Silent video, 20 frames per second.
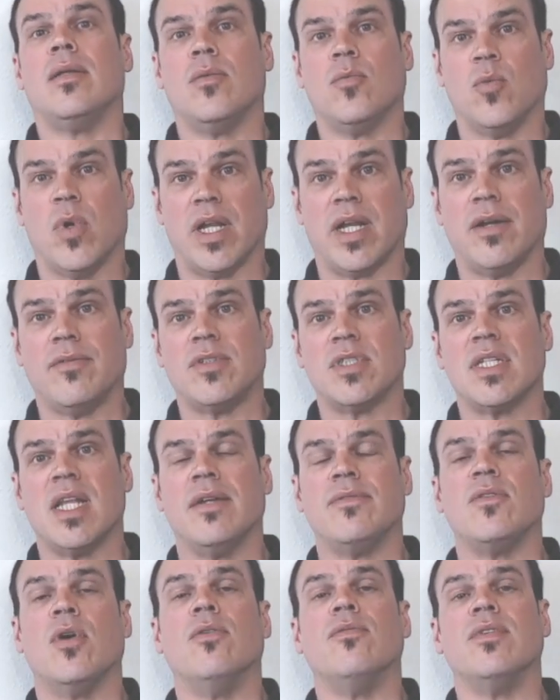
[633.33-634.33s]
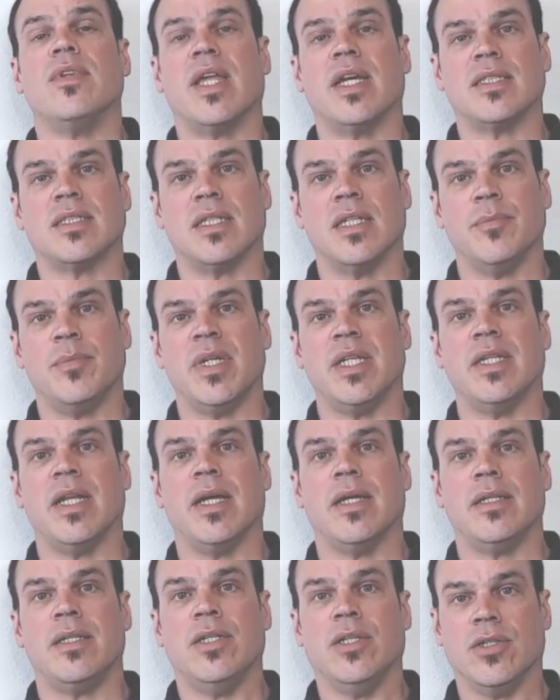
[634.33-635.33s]
whatever's left over, that's going to be
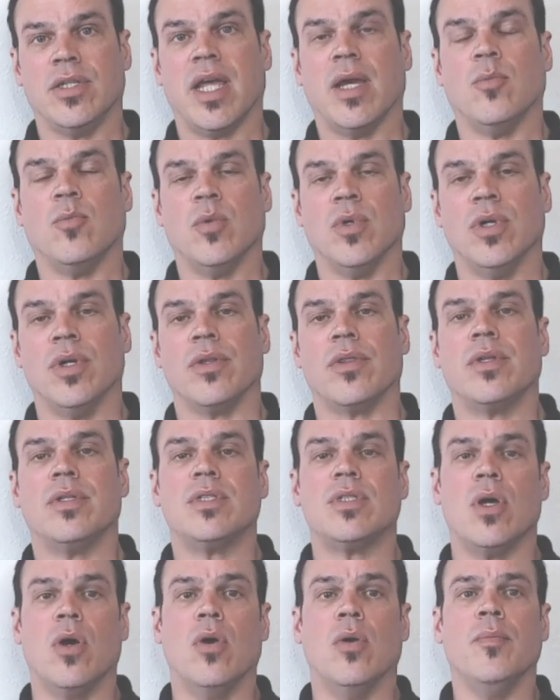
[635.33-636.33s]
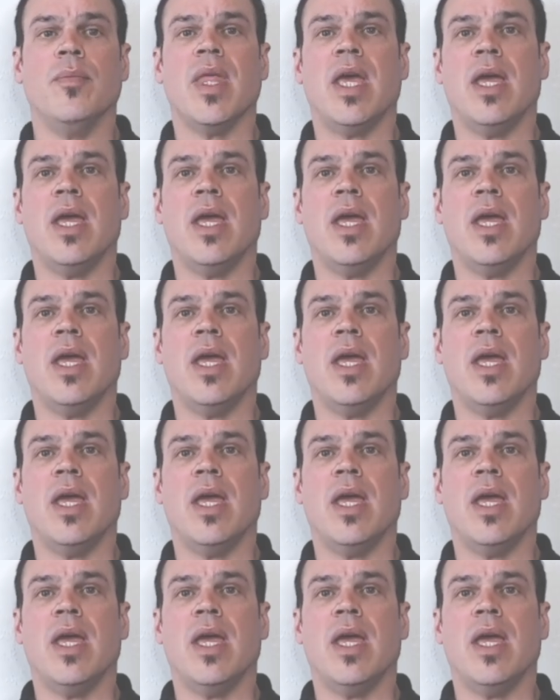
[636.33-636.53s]
your net worth. So